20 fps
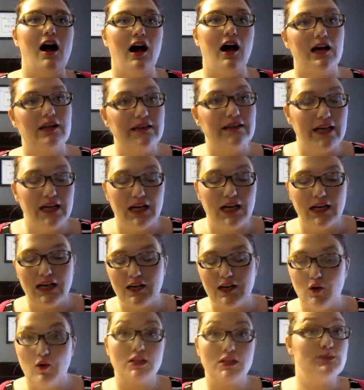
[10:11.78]
on their
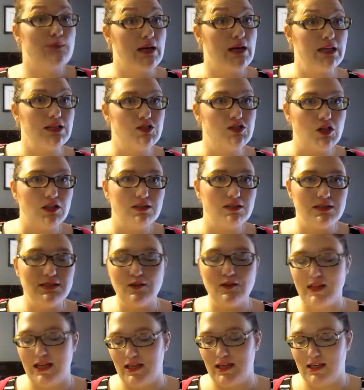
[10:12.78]
corresponding shirts,
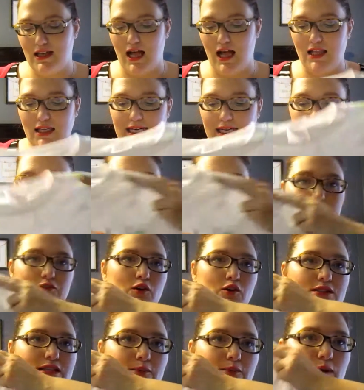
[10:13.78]
so they could color it. And of
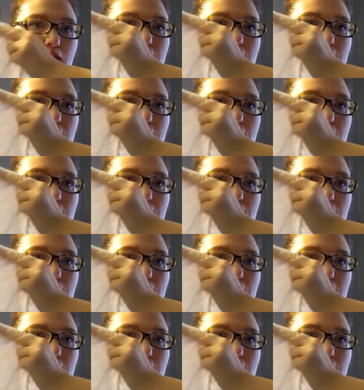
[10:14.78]
course I put